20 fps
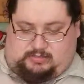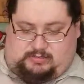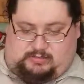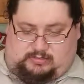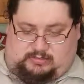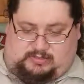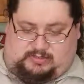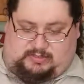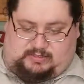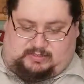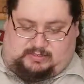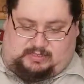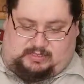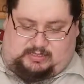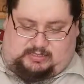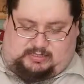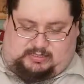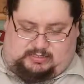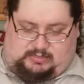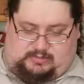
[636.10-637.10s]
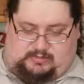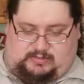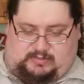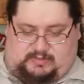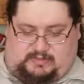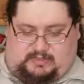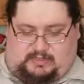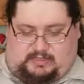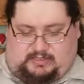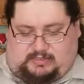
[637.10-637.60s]
Looks like,
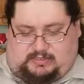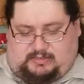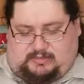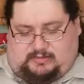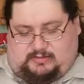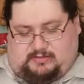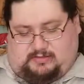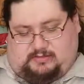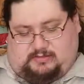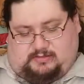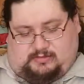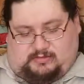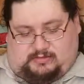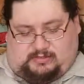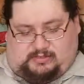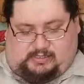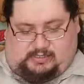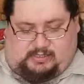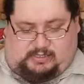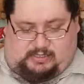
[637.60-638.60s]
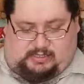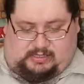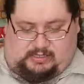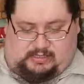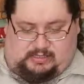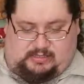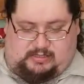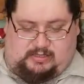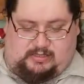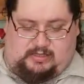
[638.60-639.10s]
what's this? Looks like
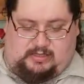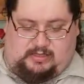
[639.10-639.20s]
a